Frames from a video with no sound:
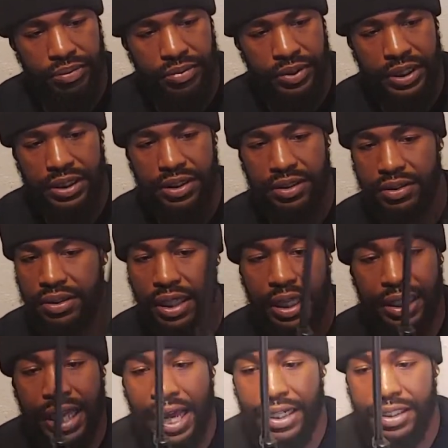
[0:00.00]
Just a
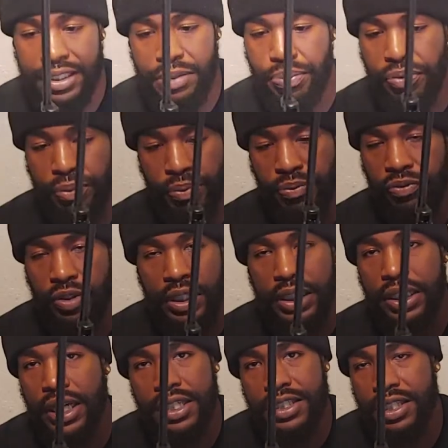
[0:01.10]
lot of, just fully
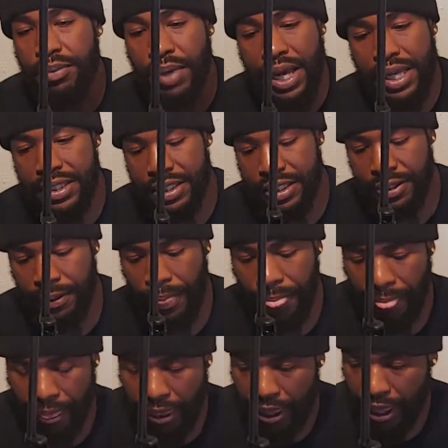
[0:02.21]
customized it,
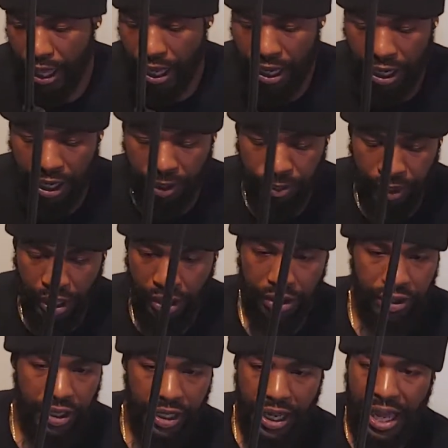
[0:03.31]
other
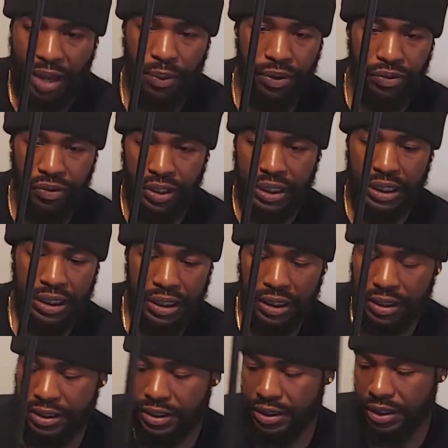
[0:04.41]
than how it really
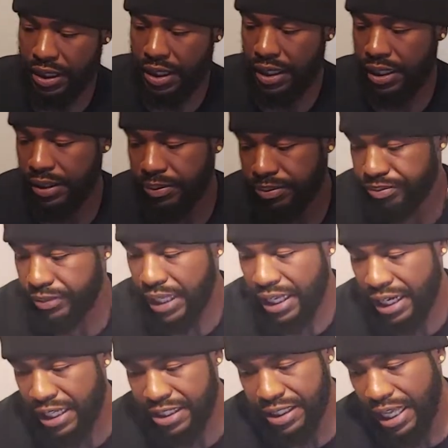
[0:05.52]
looks. And
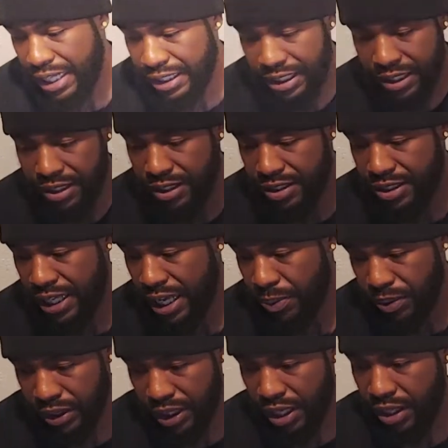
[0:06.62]
I did the same
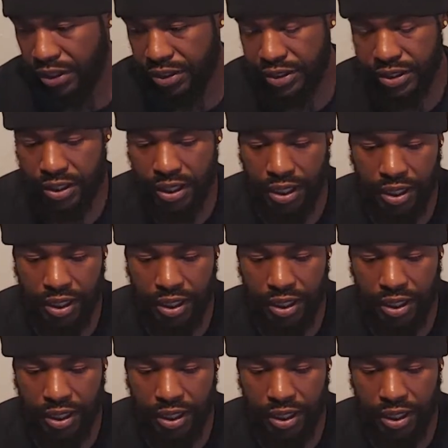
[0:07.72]
with the others.